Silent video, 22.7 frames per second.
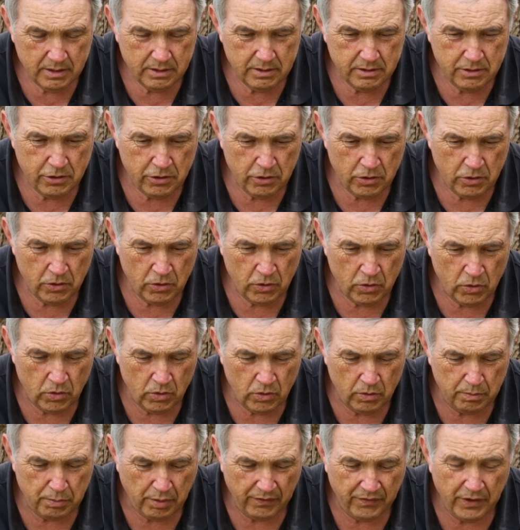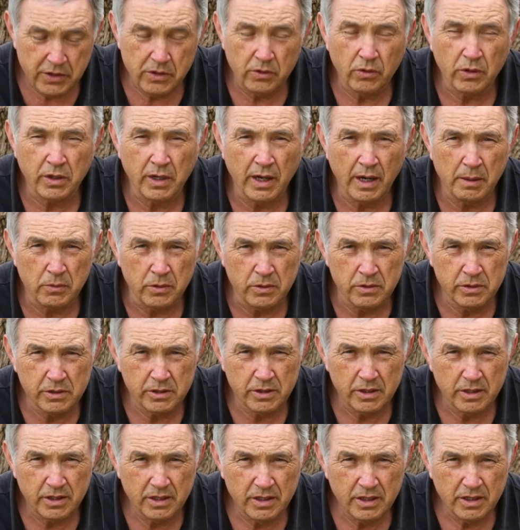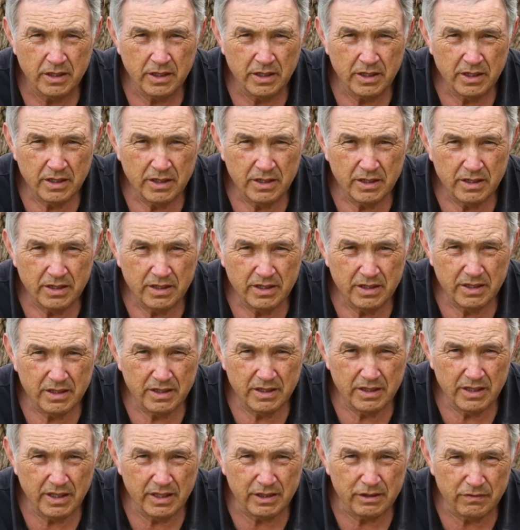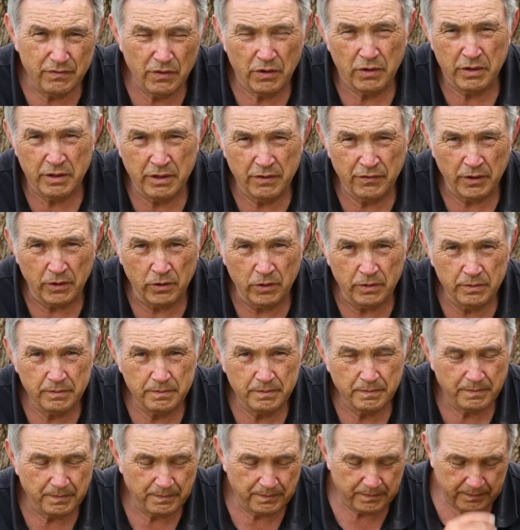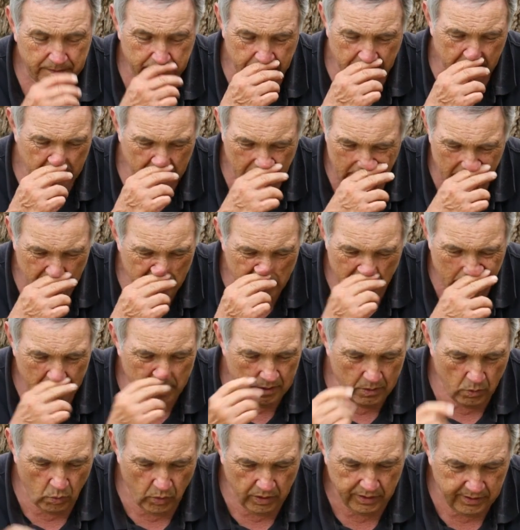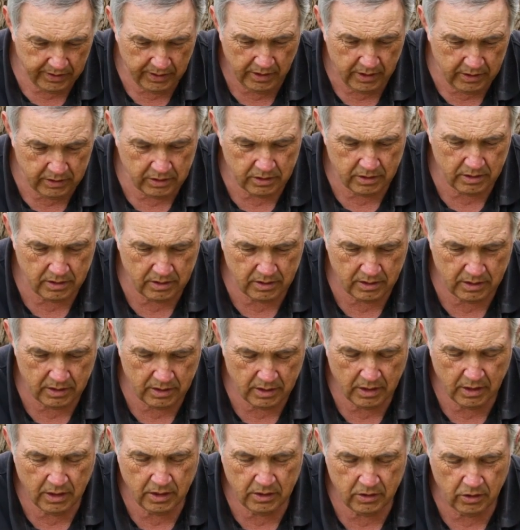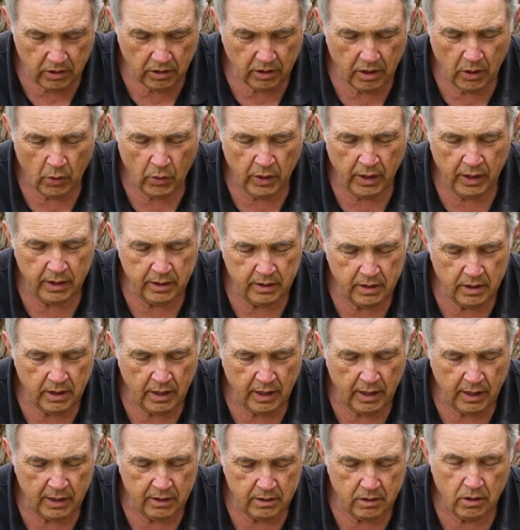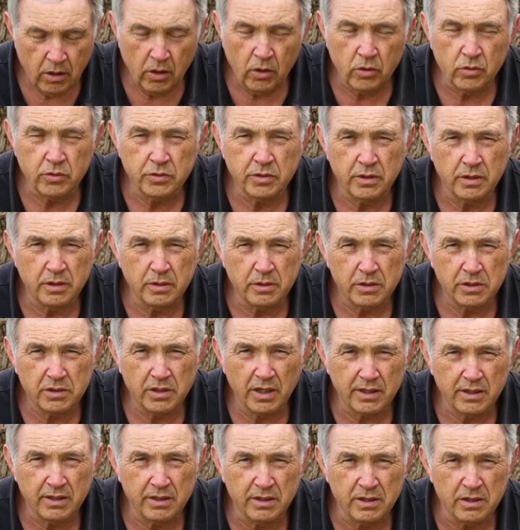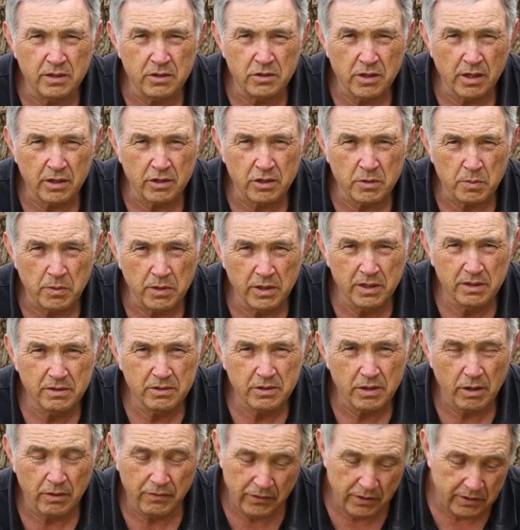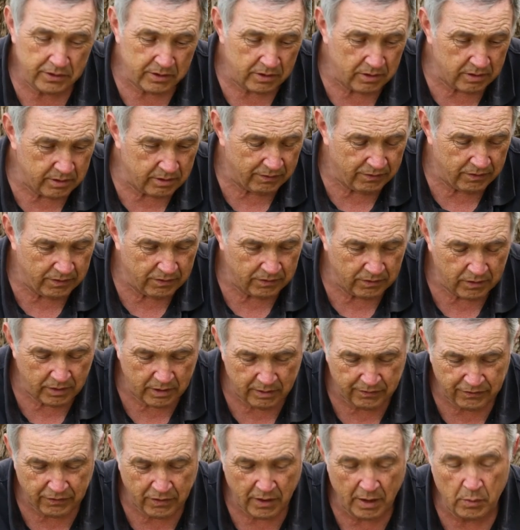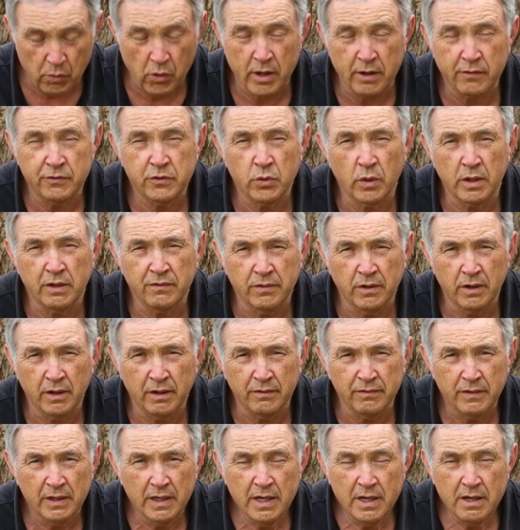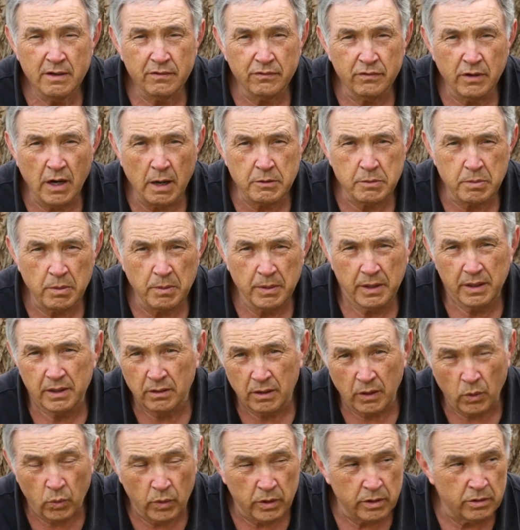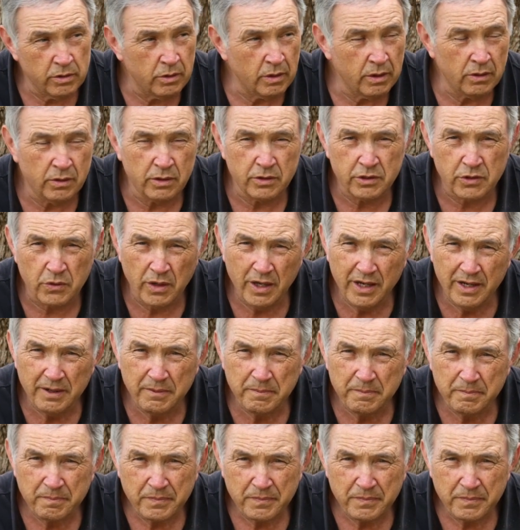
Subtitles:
to professional cameras, it's very difficult. With this, you can go in and set the shutter speed. So for instance, if you've got a frame rate of 25 frames per minute like we do here in Australia,